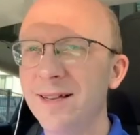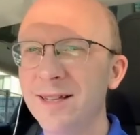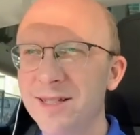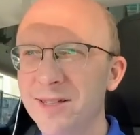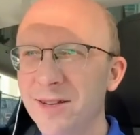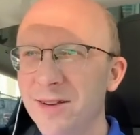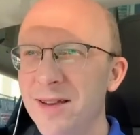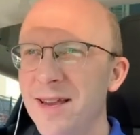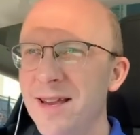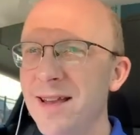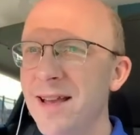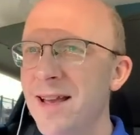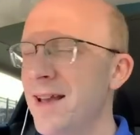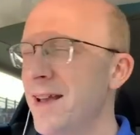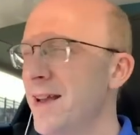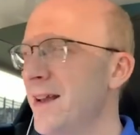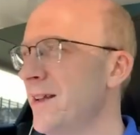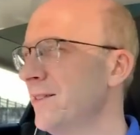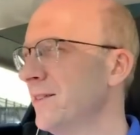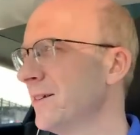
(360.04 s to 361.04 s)
so he,
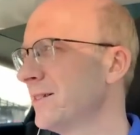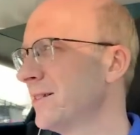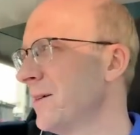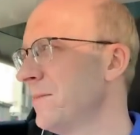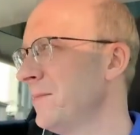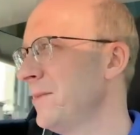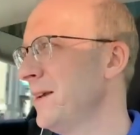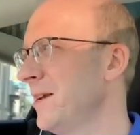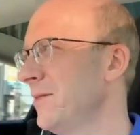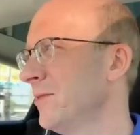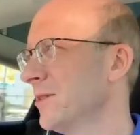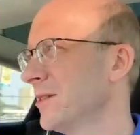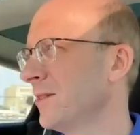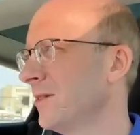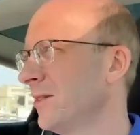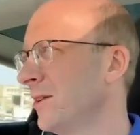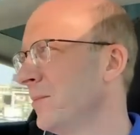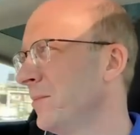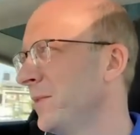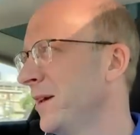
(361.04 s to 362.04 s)
he looked at me and was a
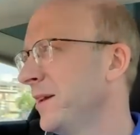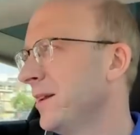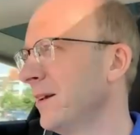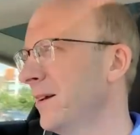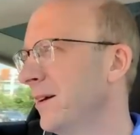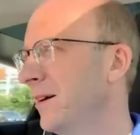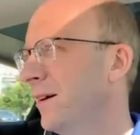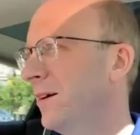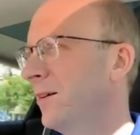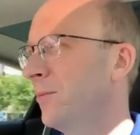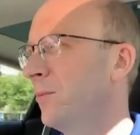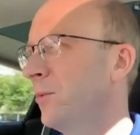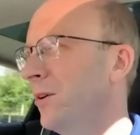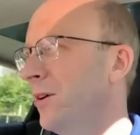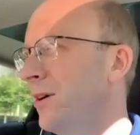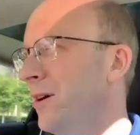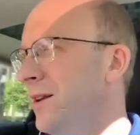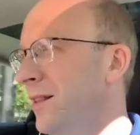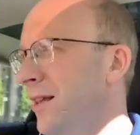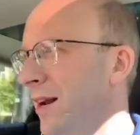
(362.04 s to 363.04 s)
little bit
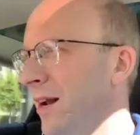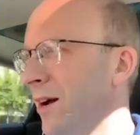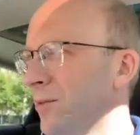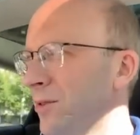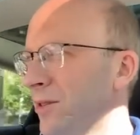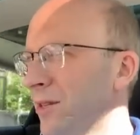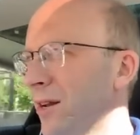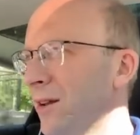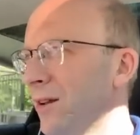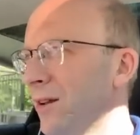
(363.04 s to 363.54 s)
worried that I was going to